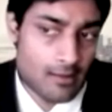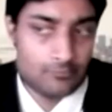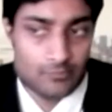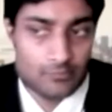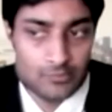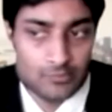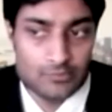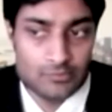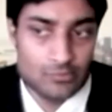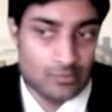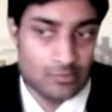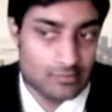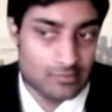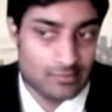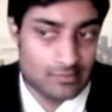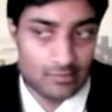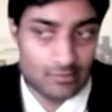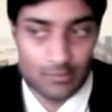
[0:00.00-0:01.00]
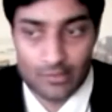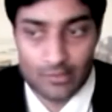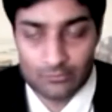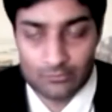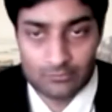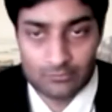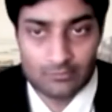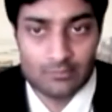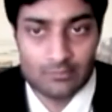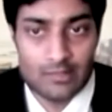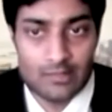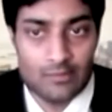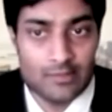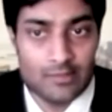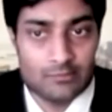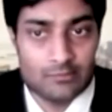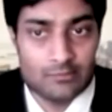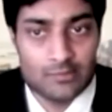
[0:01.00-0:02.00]
you can think about how that
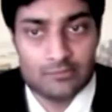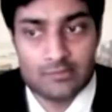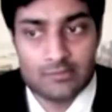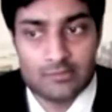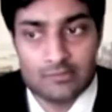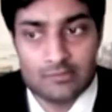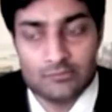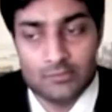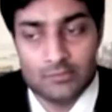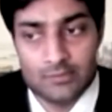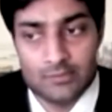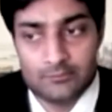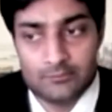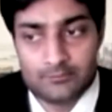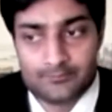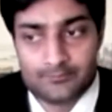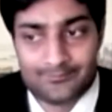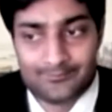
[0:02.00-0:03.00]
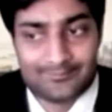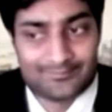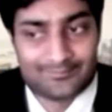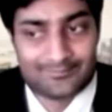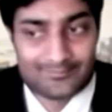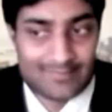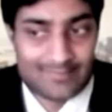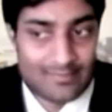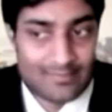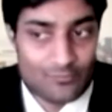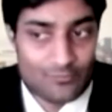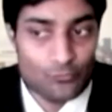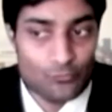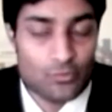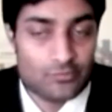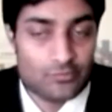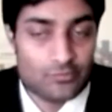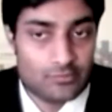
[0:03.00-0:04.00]
makes sense, but
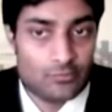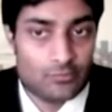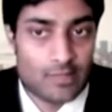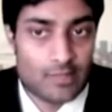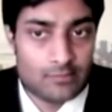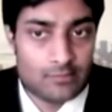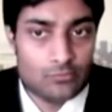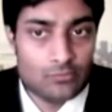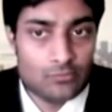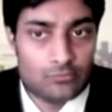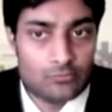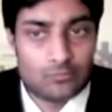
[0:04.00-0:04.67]
wasn't the right move.